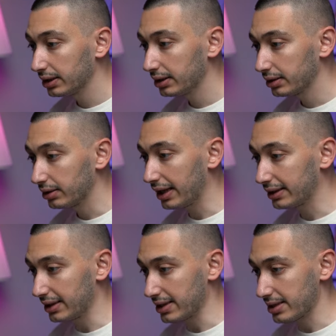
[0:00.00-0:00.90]
like
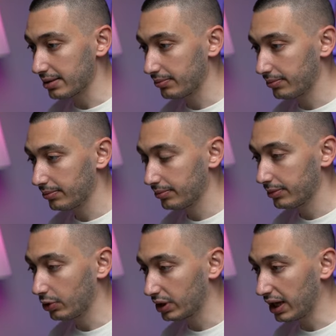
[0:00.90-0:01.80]
this.
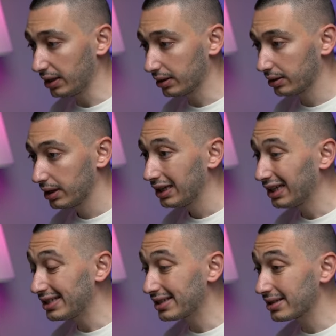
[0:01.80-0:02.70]
Okay,
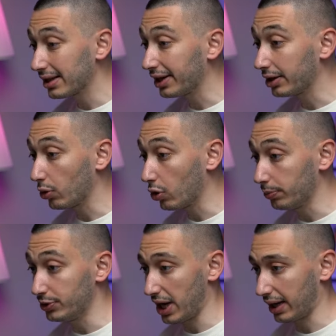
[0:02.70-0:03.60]
it's not an
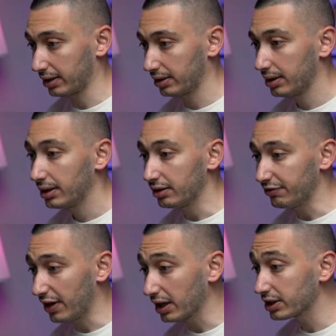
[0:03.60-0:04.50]
object. The
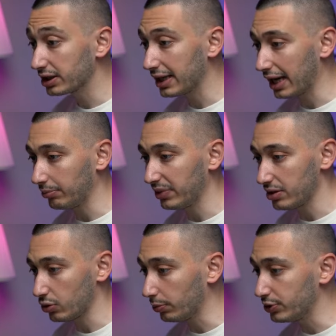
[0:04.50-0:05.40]
function name is
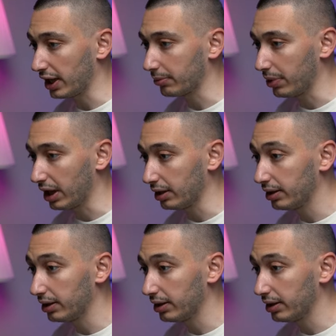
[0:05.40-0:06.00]
object, but